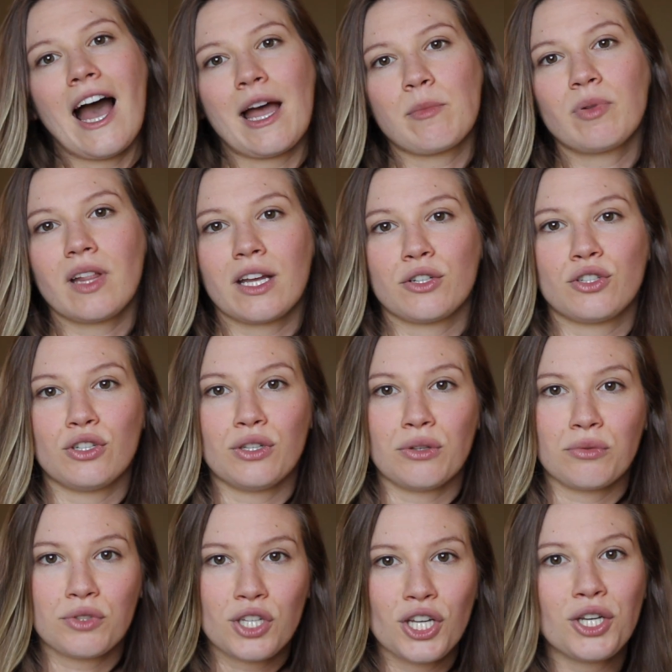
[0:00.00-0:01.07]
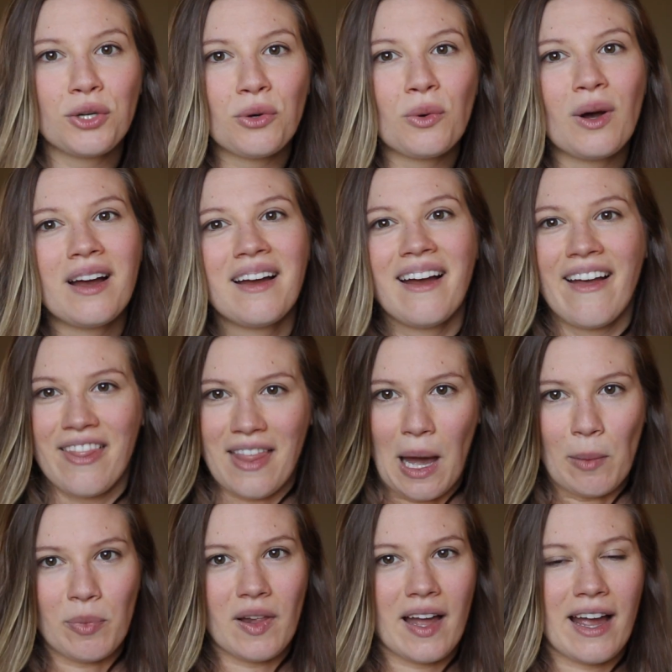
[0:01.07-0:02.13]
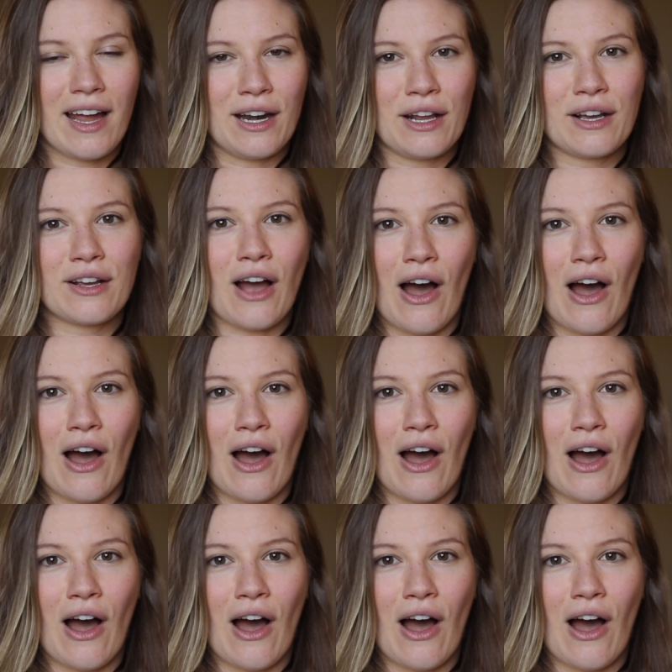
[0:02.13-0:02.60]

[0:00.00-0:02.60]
I plan to do two. That plan